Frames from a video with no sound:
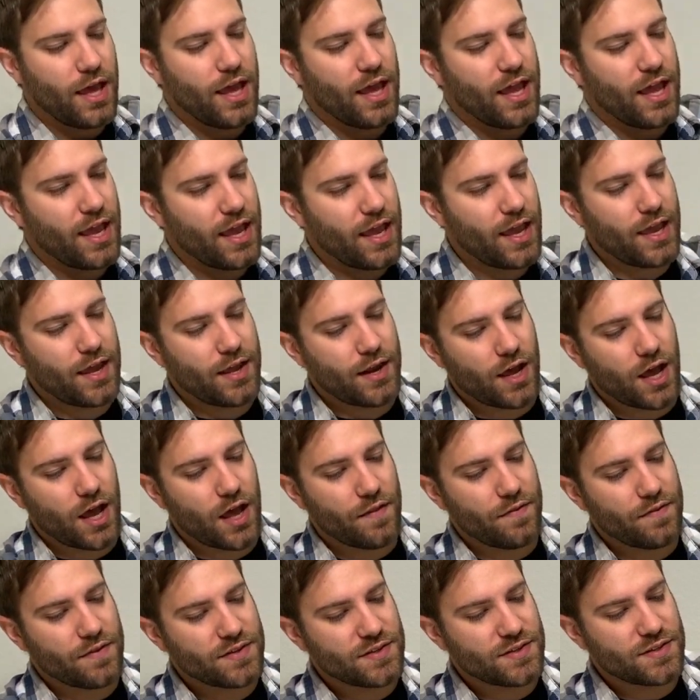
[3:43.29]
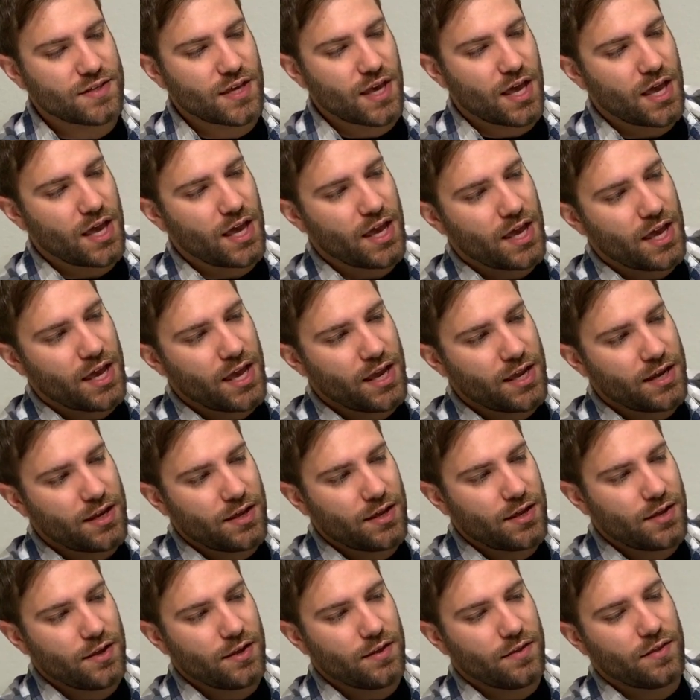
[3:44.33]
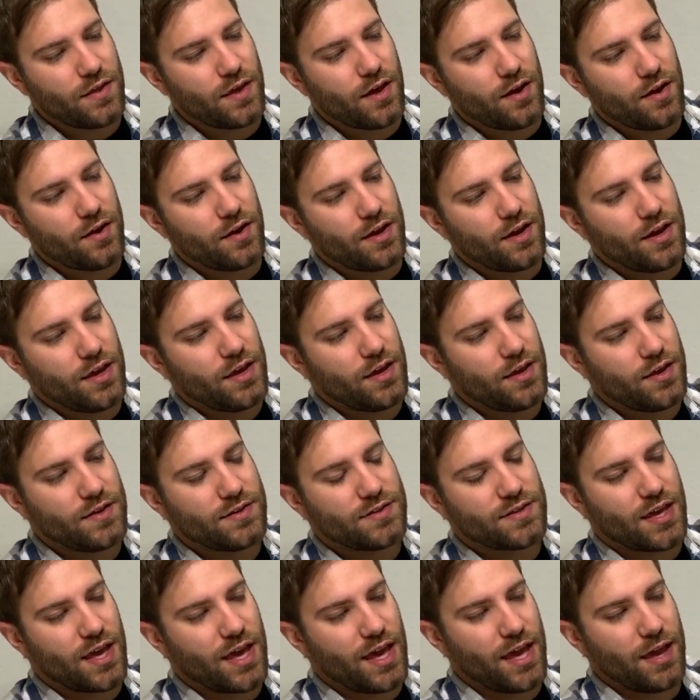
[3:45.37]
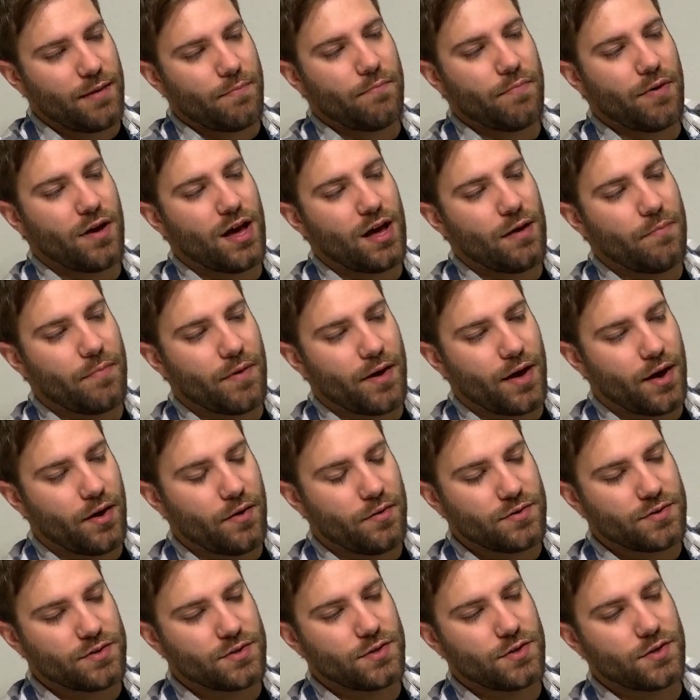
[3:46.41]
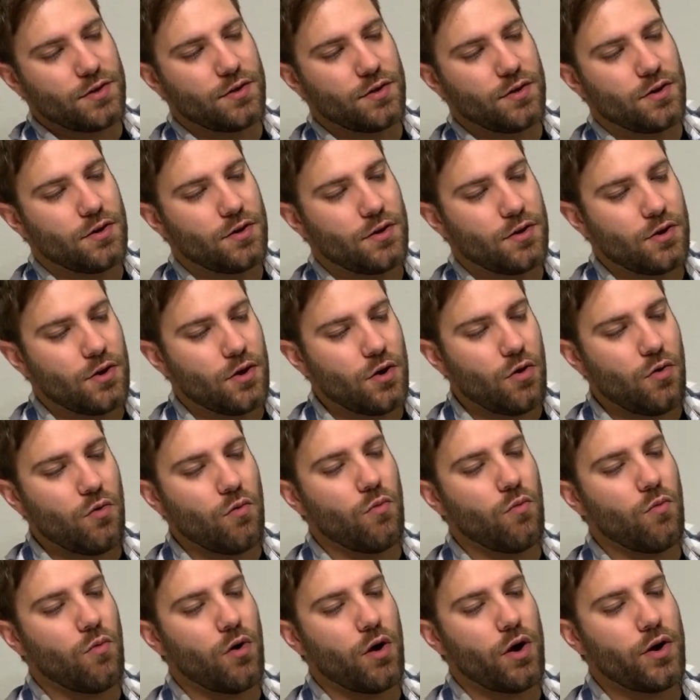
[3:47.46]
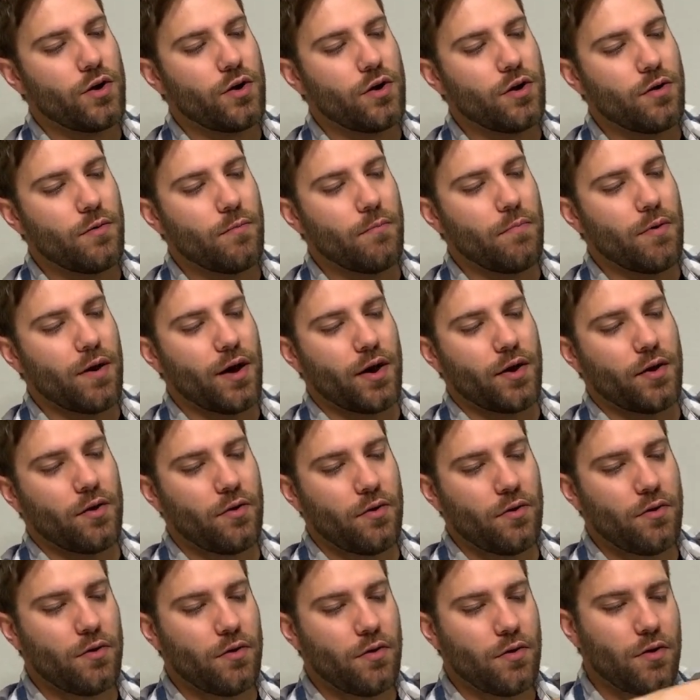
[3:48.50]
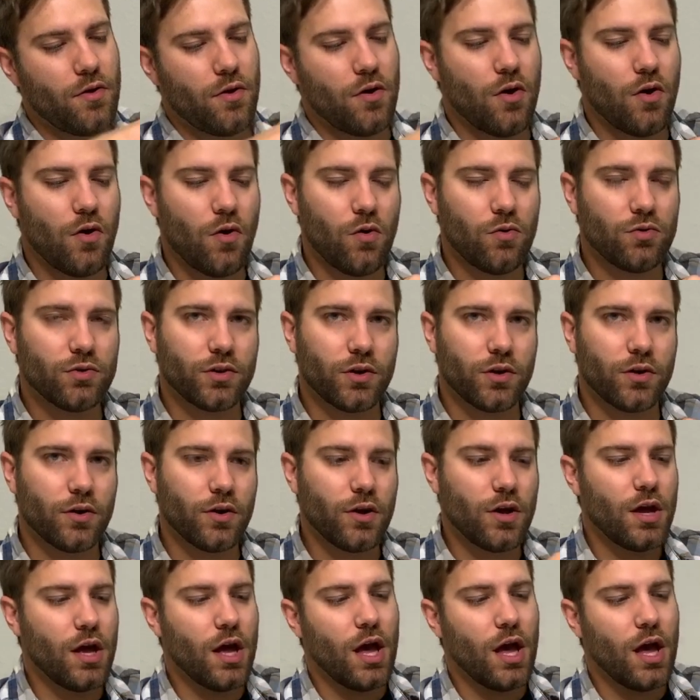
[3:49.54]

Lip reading: And on the side, there is a pop-out water bottle holder.